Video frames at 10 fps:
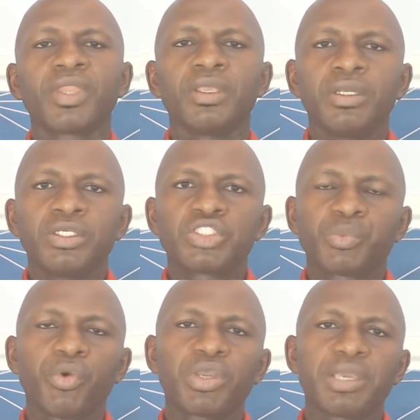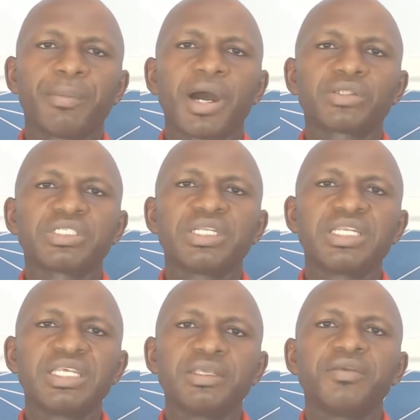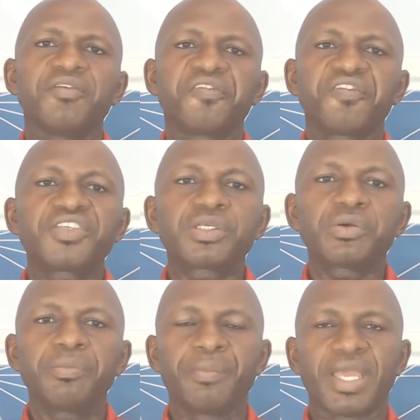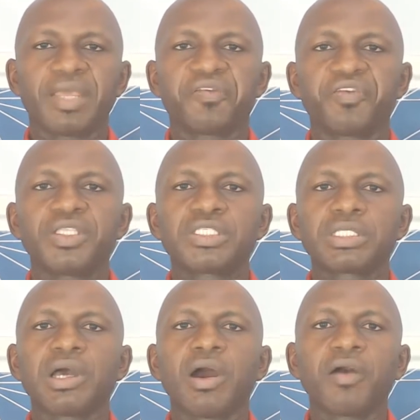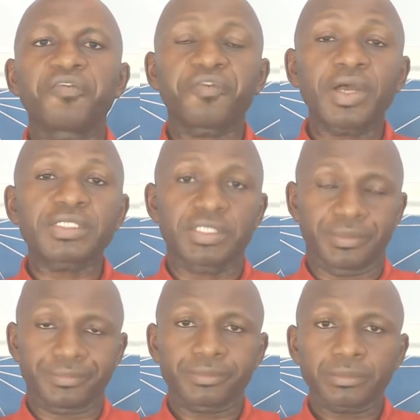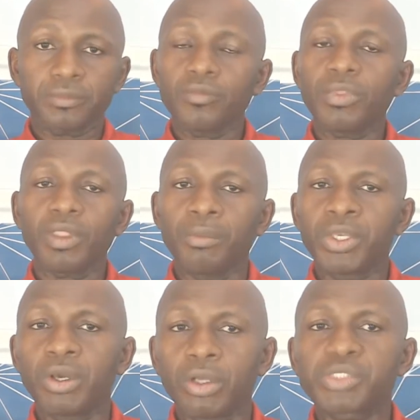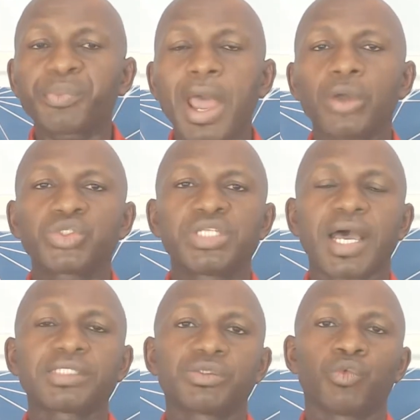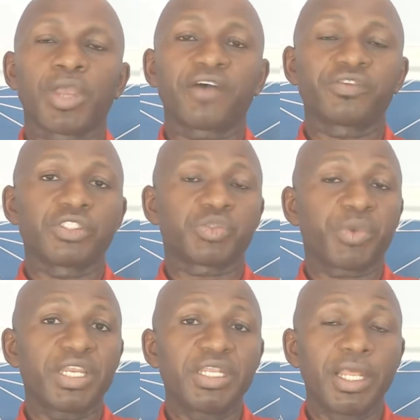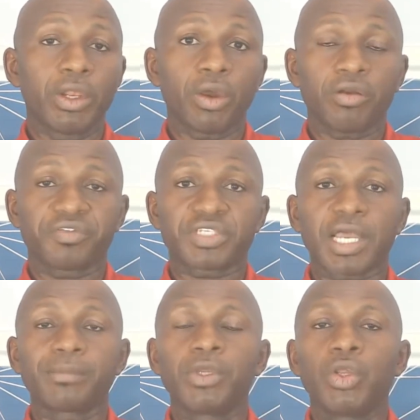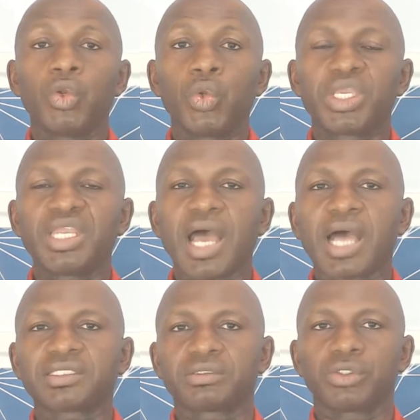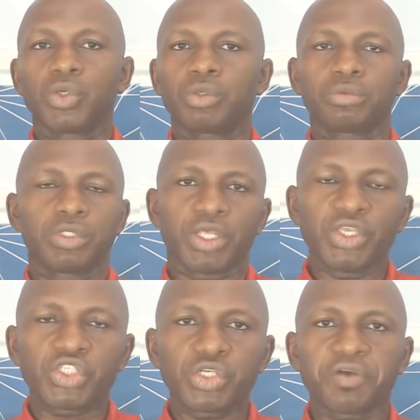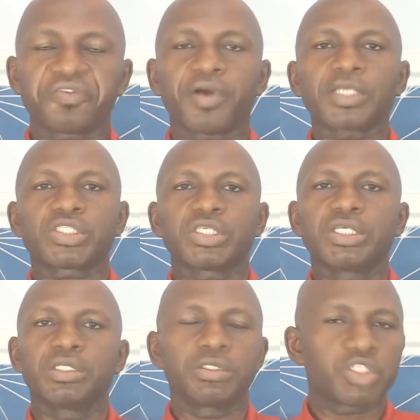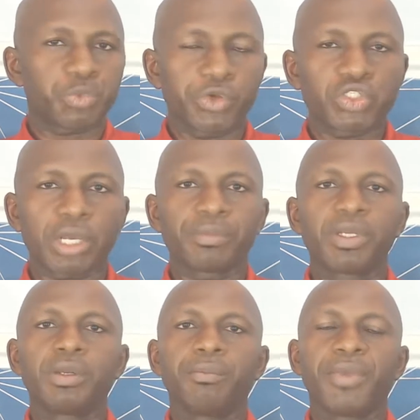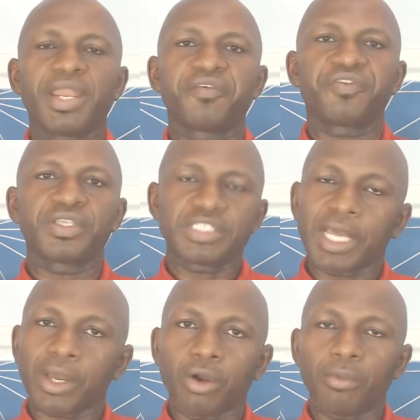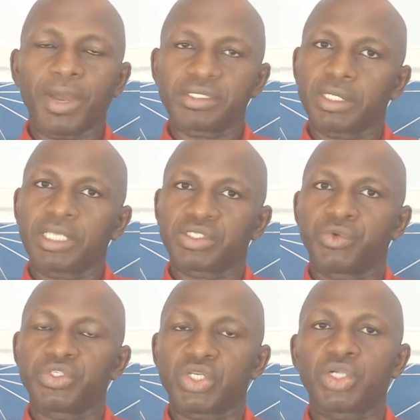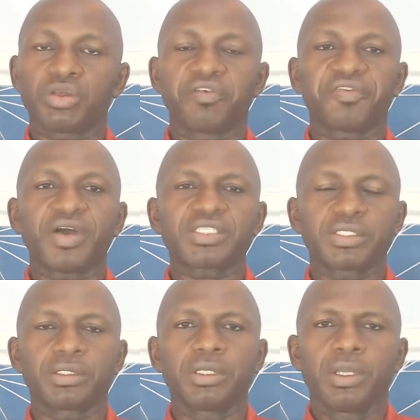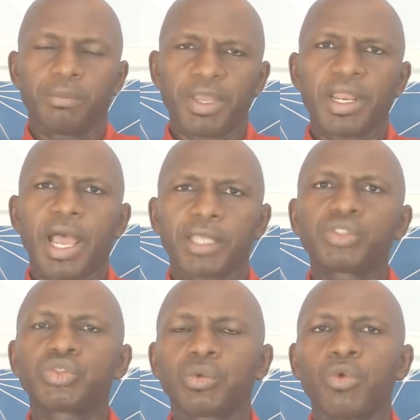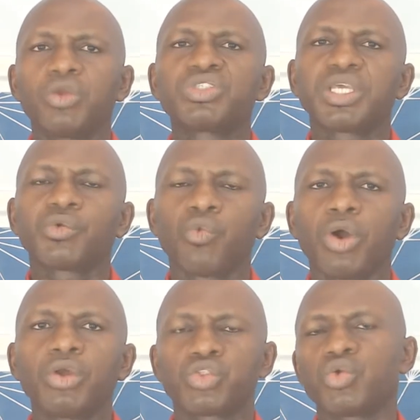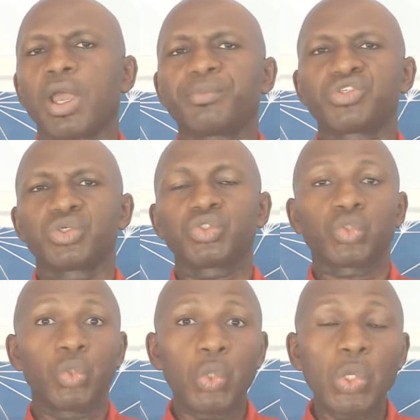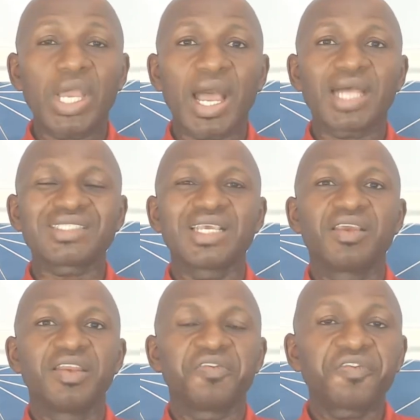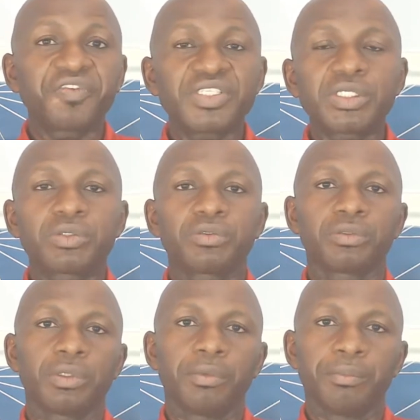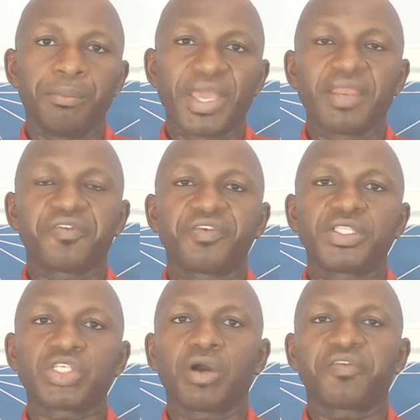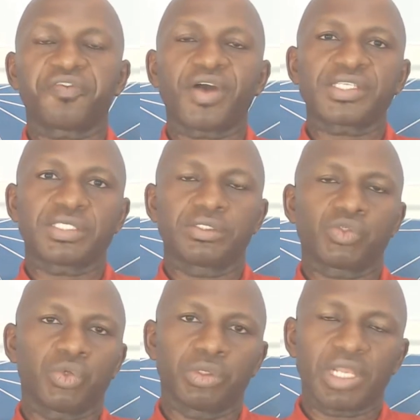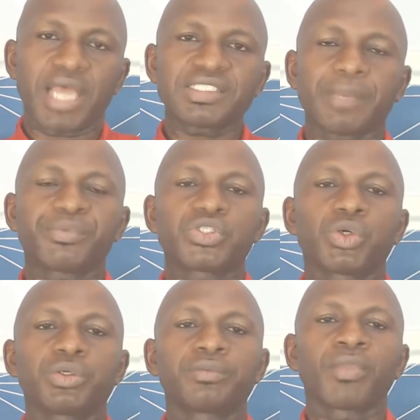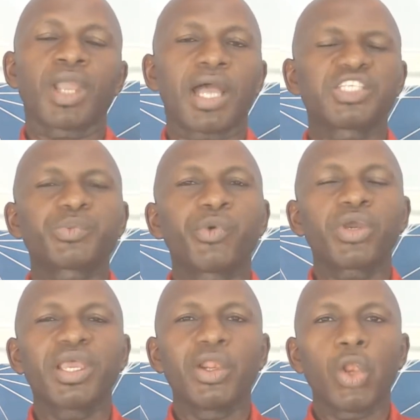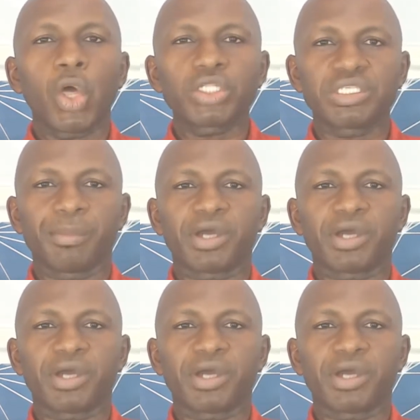spoke about the physical benefits of fasting because prior to that we have been spending a lot of time looking at the history of fasting, spiritual benefits that come as a result of fasting. But I want to take one or two episodes to look at the physical benefits of fasting. So last episode I spoke a lot about the